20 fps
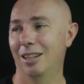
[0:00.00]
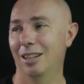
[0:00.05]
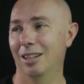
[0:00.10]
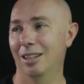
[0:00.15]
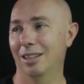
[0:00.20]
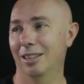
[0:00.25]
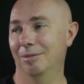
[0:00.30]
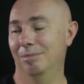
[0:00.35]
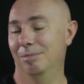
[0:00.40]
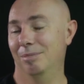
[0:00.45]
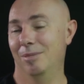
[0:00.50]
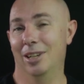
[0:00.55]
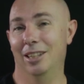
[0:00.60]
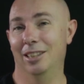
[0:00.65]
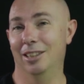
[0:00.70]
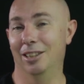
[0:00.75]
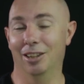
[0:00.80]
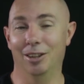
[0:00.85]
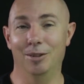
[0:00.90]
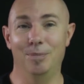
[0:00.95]
I
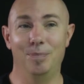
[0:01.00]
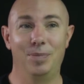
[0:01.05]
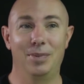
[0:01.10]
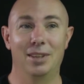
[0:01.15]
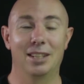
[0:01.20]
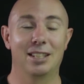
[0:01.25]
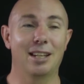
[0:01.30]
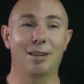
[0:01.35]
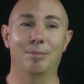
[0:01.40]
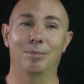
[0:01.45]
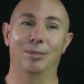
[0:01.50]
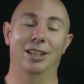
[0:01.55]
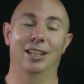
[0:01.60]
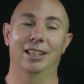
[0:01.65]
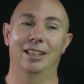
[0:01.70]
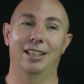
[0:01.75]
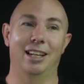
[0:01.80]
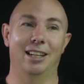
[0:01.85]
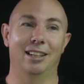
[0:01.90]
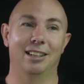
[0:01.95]
don't know. Something
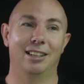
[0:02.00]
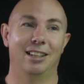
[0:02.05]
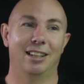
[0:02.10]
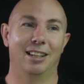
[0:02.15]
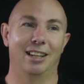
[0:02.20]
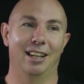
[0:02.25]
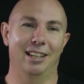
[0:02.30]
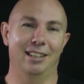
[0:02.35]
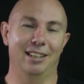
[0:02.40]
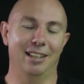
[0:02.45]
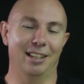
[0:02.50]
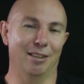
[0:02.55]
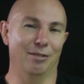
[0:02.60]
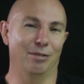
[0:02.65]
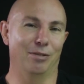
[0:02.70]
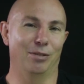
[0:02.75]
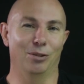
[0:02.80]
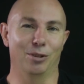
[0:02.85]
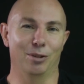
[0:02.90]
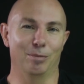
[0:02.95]
like that. And then have
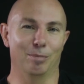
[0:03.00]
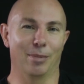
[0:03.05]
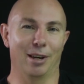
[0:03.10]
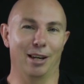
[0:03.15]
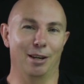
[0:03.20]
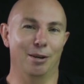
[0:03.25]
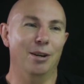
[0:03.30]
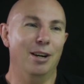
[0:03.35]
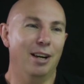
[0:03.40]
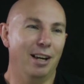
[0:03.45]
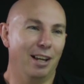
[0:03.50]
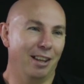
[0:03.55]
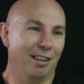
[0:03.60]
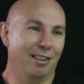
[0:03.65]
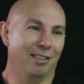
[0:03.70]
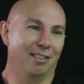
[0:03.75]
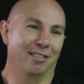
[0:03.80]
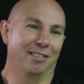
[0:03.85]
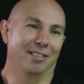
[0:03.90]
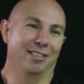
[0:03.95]
Floyd
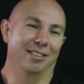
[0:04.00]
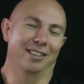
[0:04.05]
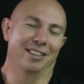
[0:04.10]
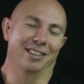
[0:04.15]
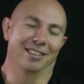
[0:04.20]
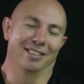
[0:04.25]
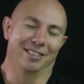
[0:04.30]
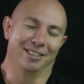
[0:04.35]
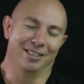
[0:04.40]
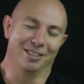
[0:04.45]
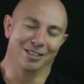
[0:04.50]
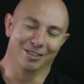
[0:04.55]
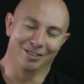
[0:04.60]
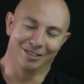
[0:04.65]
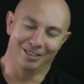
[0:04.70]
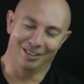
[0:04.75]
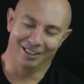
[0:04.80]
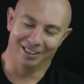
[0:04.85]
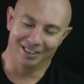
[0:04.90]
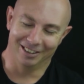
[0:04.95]
Mayweather there as
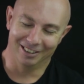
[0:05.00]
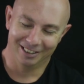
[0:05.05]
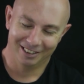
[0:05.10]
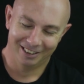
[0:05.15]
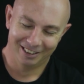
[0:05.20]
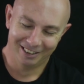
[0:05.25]
well.